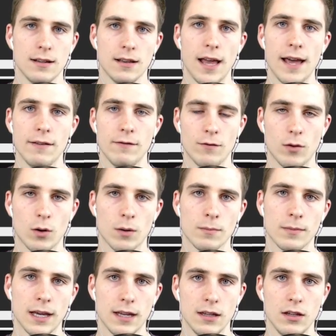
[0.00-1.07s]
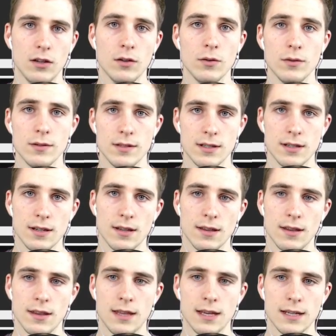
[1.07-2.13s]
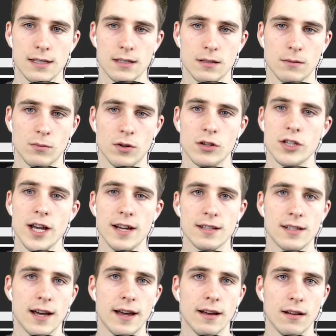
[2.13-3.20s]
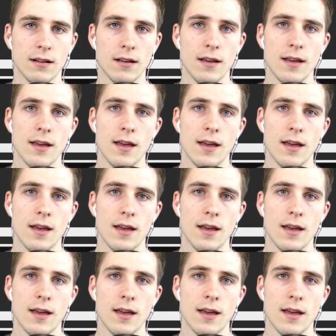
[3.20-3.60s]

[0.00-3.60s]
life form can use this projectile,